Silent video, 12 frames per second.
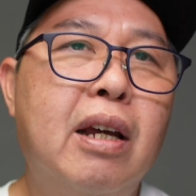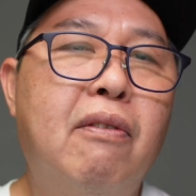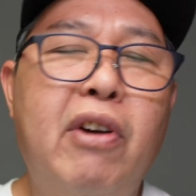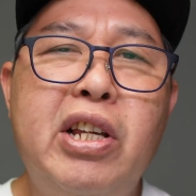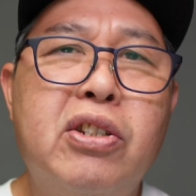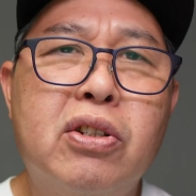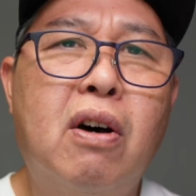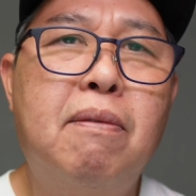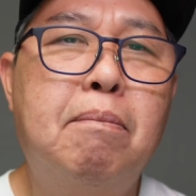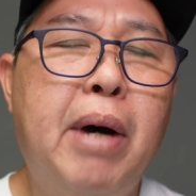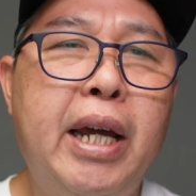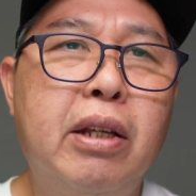a very
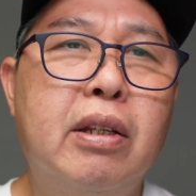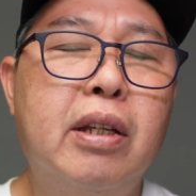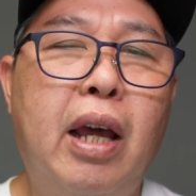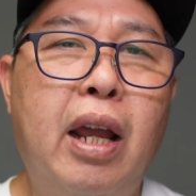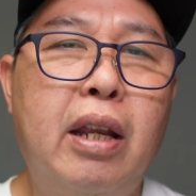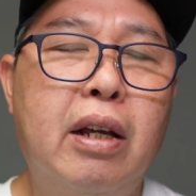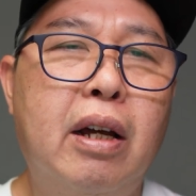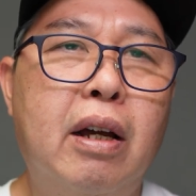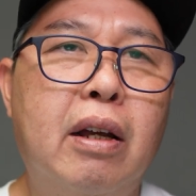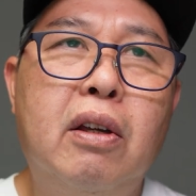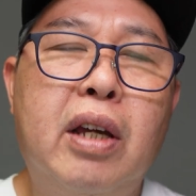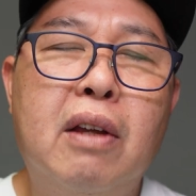soft bite, and
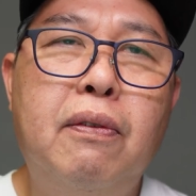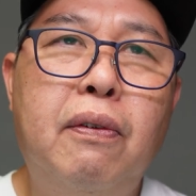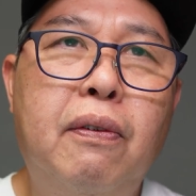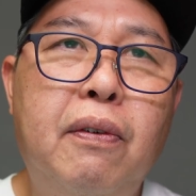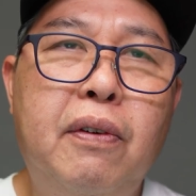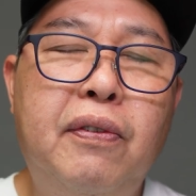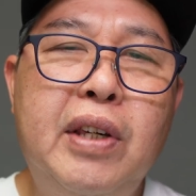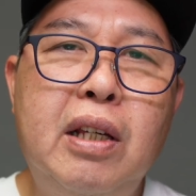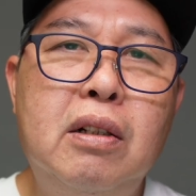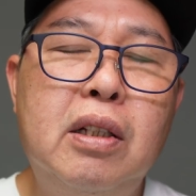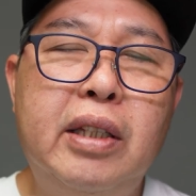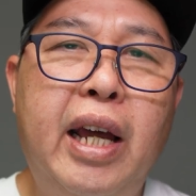you can
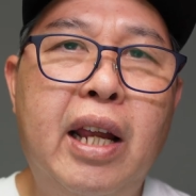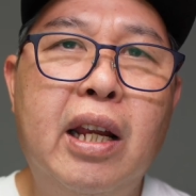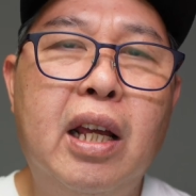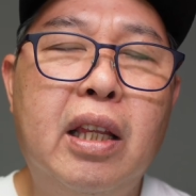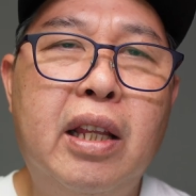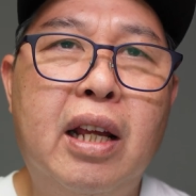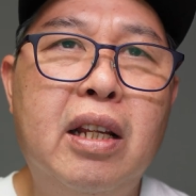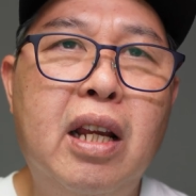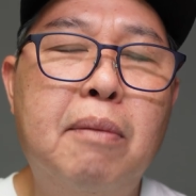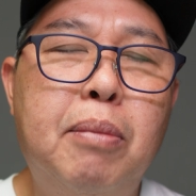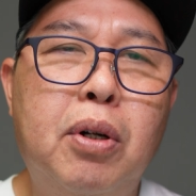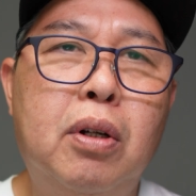feel that
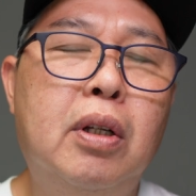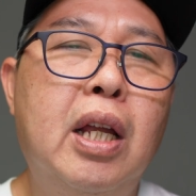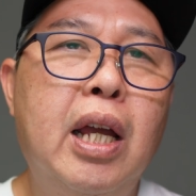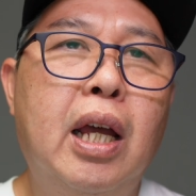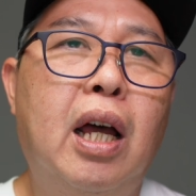nibble,